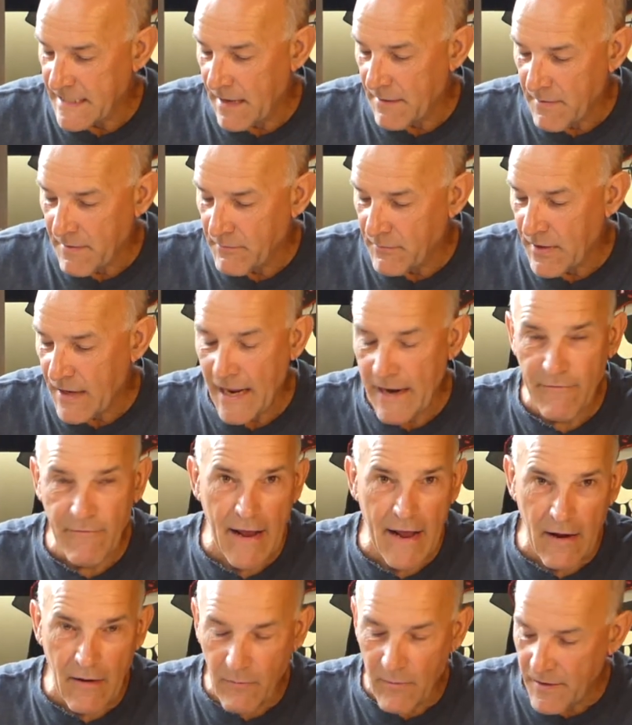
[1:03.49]
that I've been playing
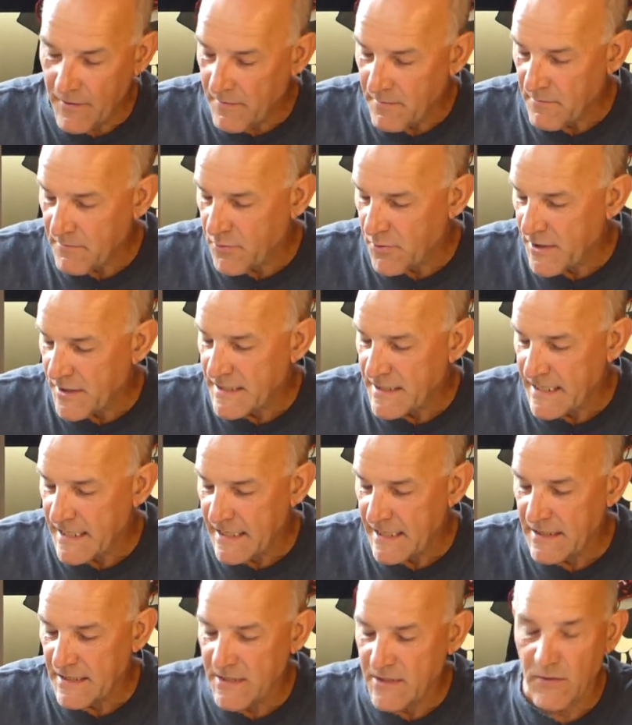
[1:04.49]
around with and
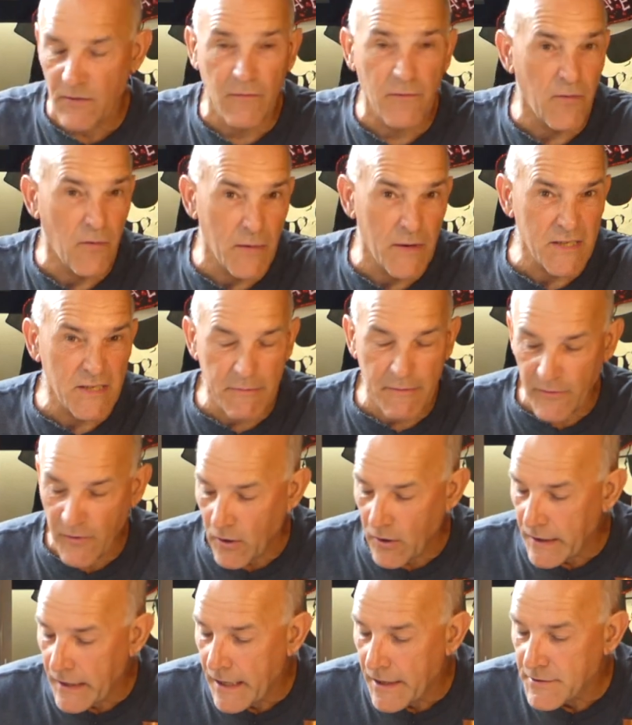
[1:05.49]
printing and so on, for which we've
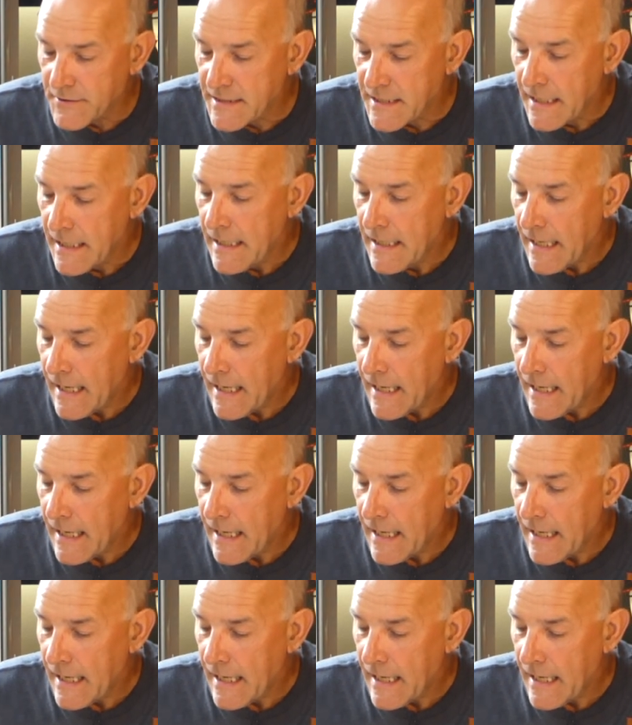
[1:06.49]
got loads,